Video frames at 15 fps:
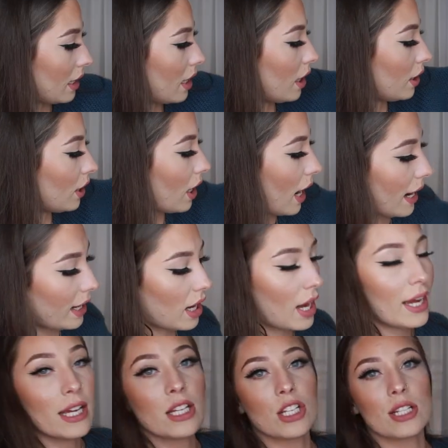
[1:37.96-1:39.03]
the color I
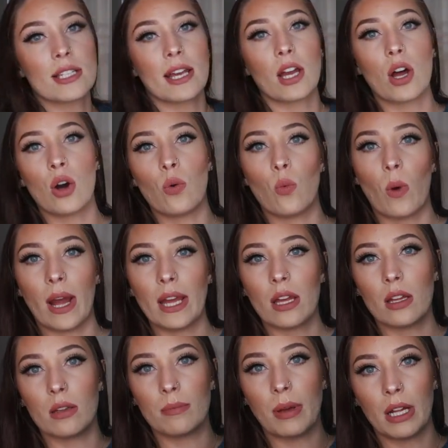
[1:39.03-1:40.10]
got is just like a
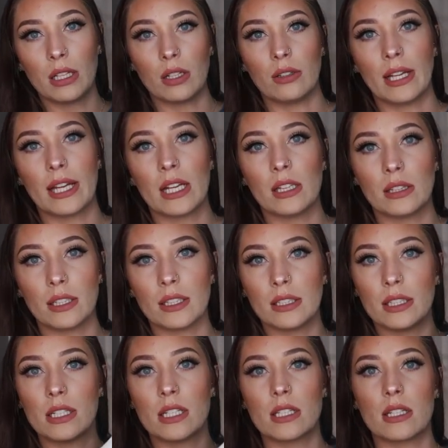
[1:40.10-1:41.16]
white pillow. Like, it
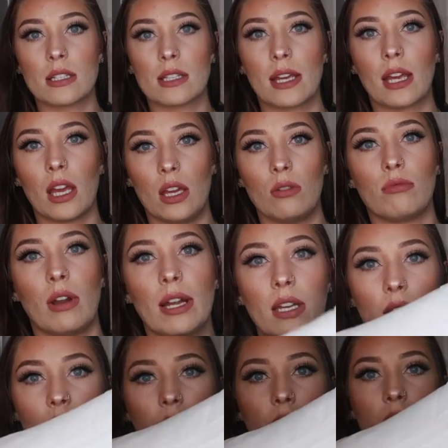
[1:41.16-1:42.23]
literally just looks like a
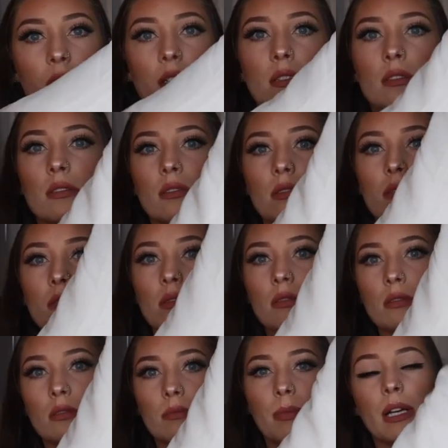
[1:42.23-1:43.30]
regular
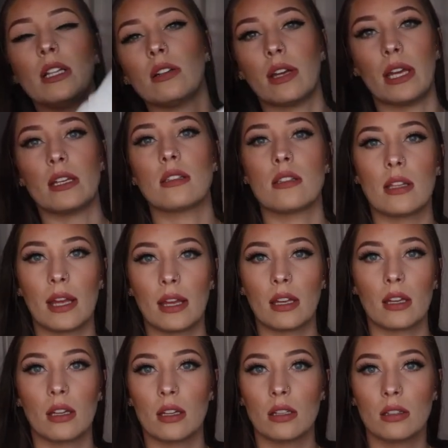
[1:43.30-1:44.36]
pillowcase.
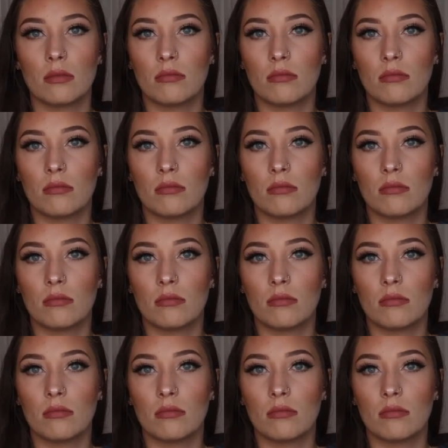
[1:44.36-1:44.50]
Like,